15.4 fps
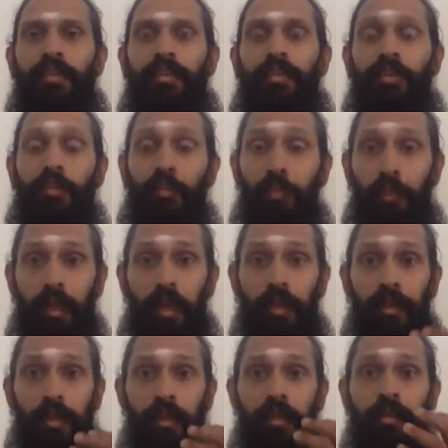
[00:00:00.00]
So
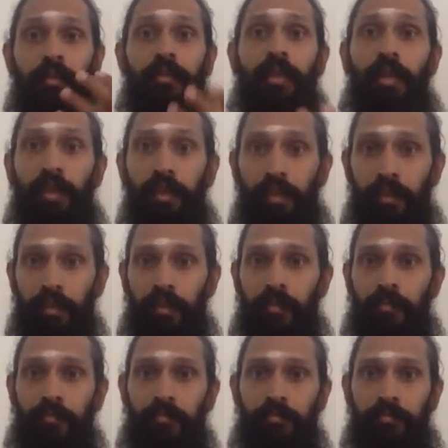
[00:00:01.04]
the desire
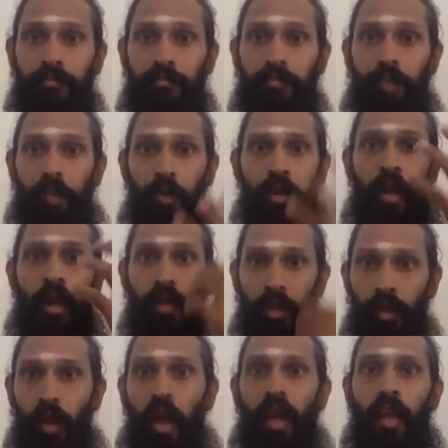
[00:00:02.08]
to
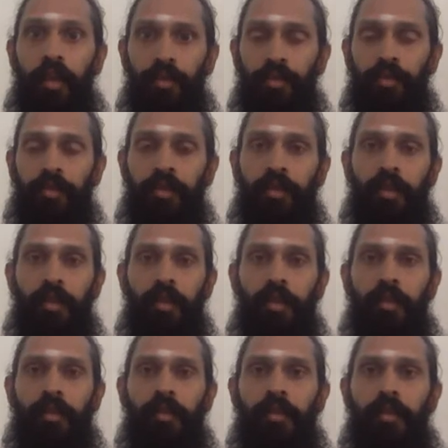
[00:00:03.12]
gain knowledge
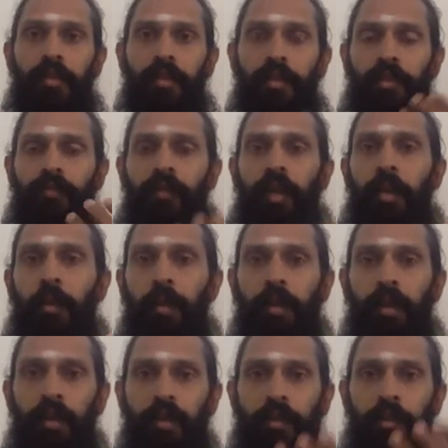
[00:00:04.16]
is
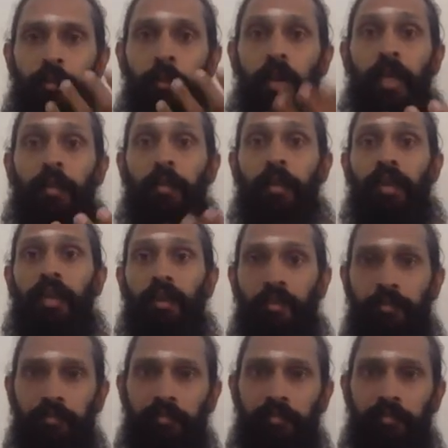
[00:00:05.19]
fundamental, it's primary.